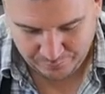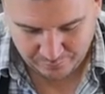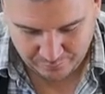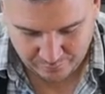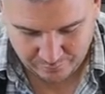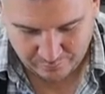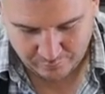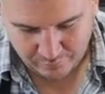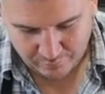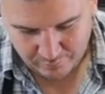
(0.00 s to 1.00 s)

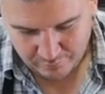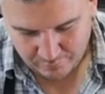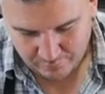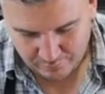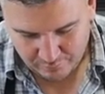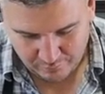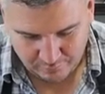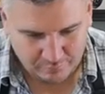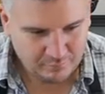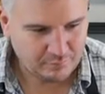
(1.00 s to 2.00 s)

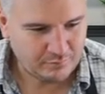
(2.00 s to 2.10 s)
(no one is talking)